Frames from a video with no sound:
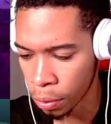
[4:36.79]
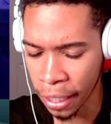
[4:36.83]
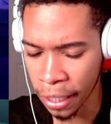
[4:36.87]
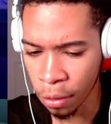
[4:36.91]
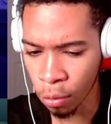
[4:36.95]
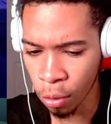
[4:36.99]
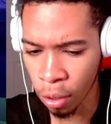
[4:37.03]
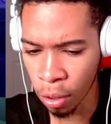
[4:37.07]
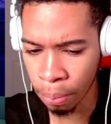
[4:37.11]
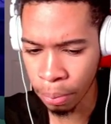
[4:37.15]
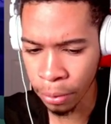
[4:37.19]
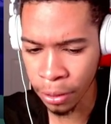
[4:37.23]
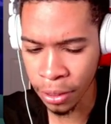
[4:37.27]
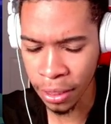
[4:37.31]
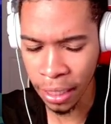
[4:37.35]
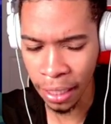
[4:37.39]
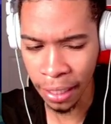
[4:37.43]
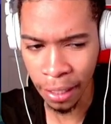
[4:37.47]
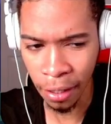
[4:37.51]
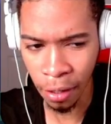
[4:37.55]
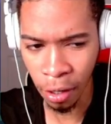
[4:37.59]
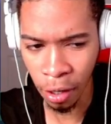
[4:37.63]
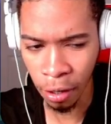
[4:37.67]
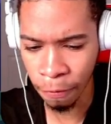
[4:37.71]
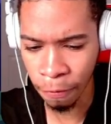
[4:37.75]
eighty-one percent.
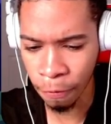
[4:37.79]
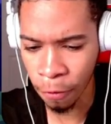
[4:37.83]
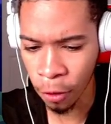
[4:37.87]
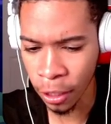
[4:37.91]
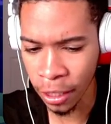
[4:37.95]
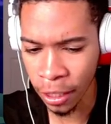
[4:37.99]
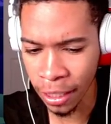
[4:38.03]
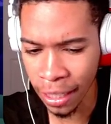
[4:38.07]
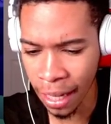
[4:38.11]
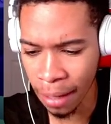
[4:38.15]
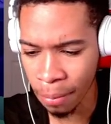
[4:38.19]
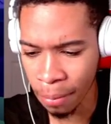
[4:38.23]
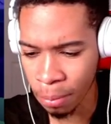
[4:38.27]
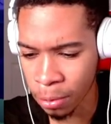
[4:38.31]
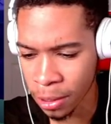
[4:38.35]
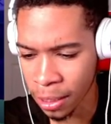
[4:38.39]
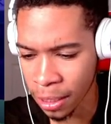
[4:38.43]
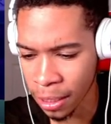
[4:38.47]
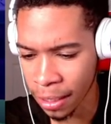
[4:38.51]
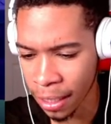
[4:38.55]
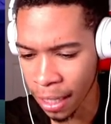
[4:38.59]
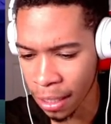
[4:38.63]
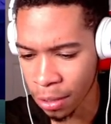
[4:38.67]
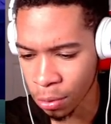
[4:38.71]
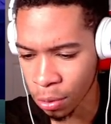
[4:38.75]
They're on forty-nine
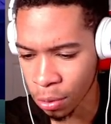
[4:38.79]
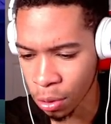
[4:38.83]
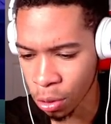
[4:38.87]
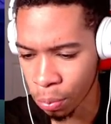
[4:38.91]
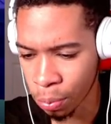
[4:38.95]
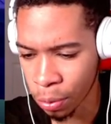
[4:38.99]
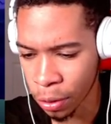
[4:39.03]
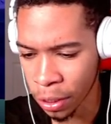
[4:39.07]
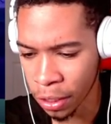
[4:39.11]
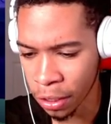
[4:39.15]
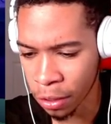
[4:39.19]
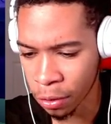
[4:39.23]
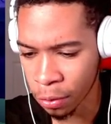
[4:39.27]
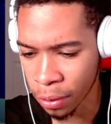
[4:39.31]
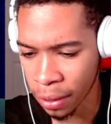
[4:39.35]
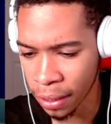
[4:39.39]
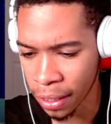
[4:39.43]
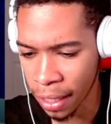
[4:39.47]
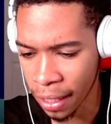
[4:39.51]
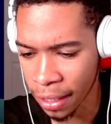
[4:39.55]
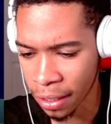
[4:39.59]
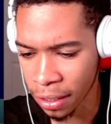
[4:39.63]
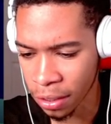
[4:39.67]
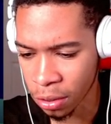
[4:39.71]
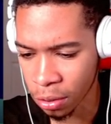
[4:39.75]
percent, guys. We're doing pretty good with
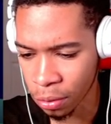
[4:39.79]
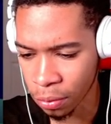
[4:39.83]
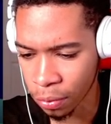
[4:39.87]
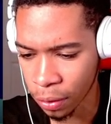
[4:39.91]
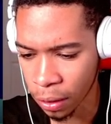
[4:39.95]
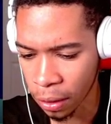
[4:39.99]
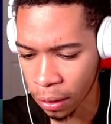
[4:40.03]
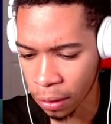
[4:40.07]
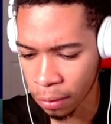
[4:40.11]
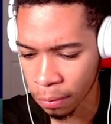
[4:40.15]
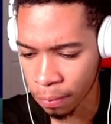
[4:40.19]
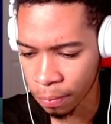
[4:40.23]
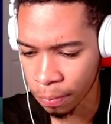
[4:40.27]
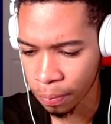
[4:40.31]
Dyna so far.